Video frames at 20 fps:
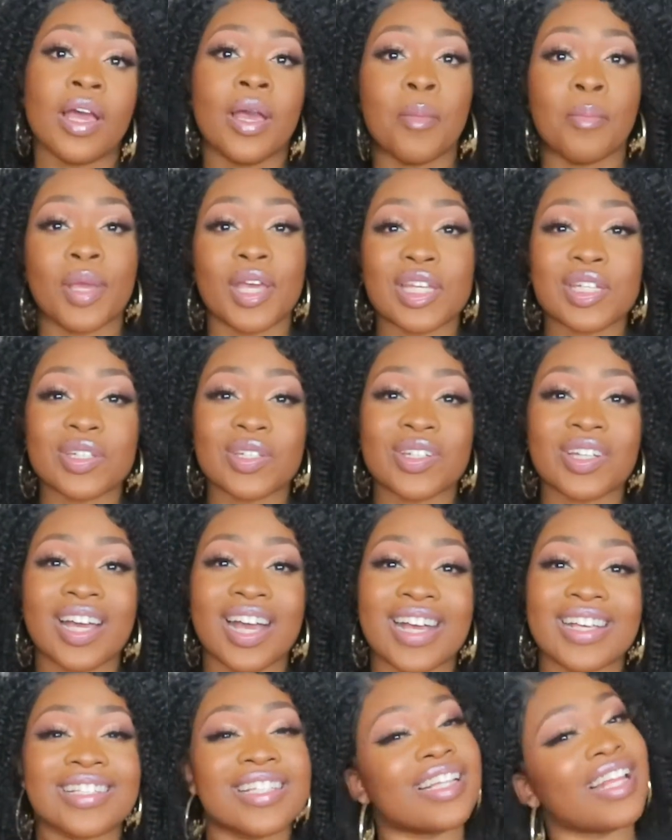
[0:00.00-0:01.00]
Make sure you
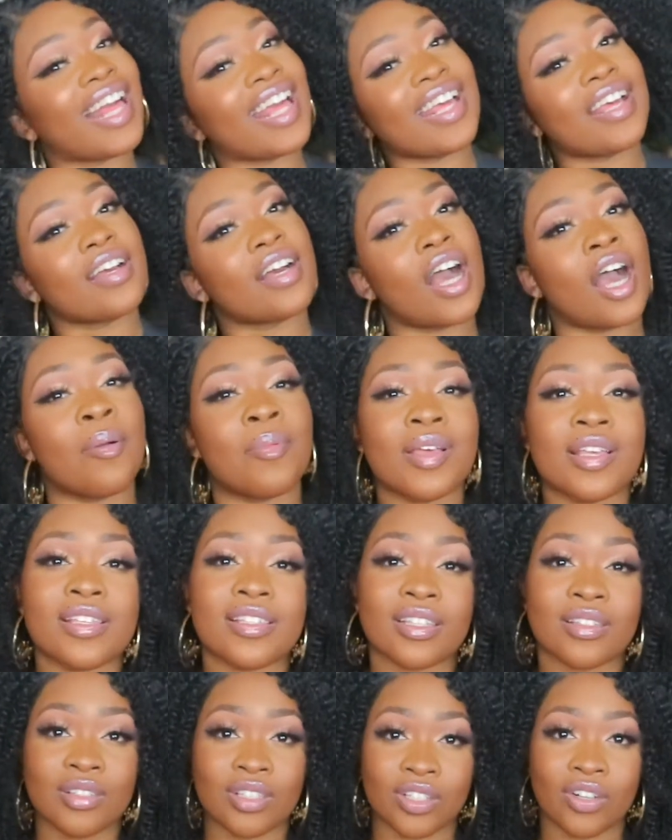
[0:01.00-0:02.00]
guys like, comment, and
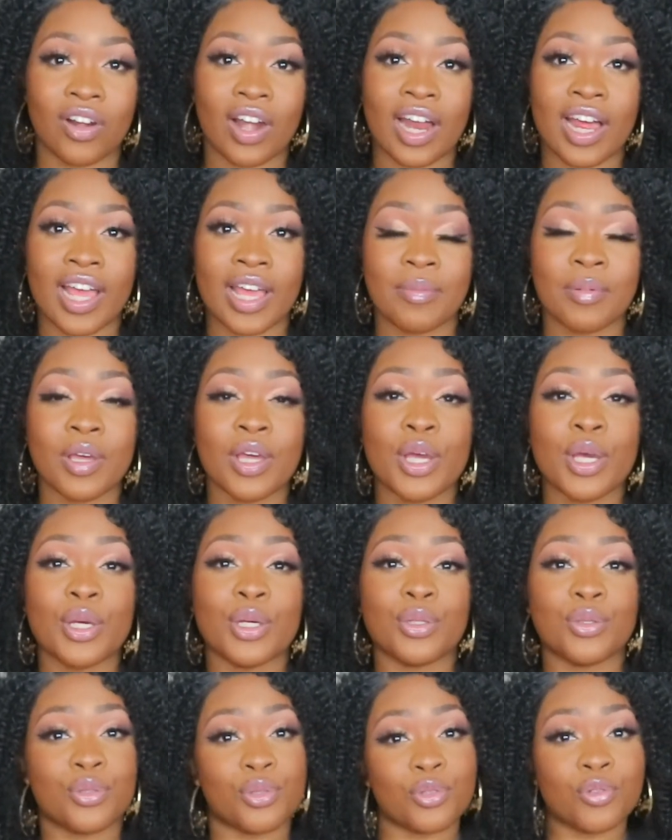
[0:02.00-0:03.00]
subscribe
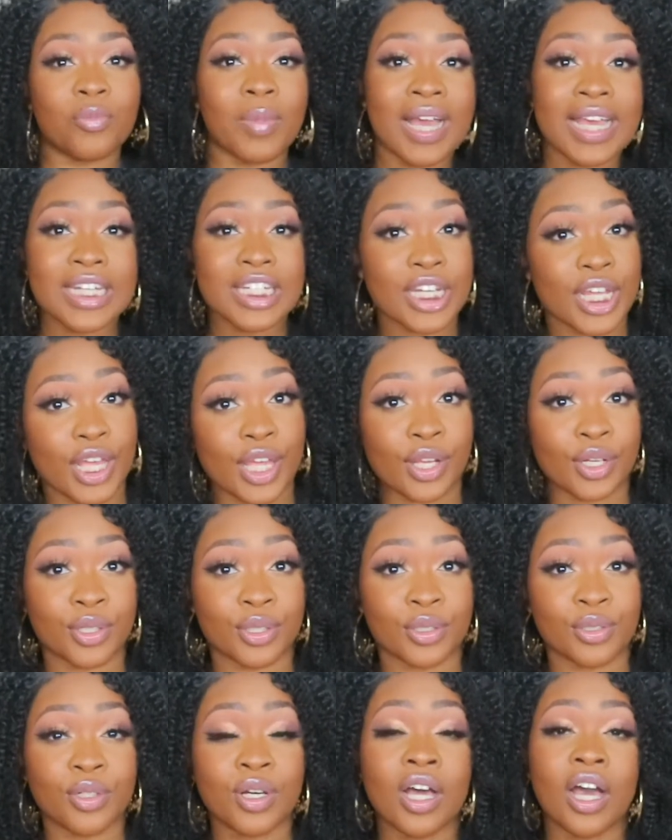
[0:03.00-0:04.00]
to my
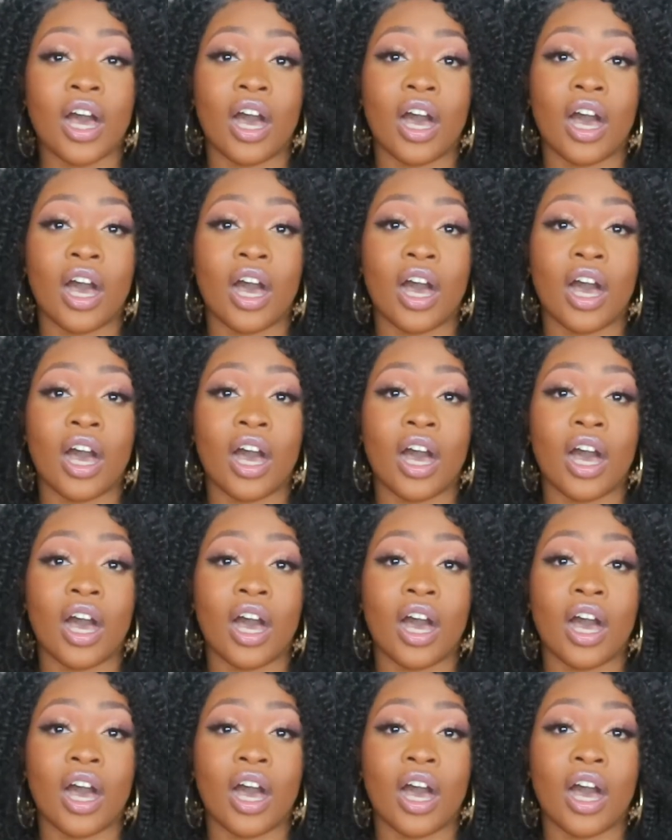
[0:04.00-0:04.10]
channel.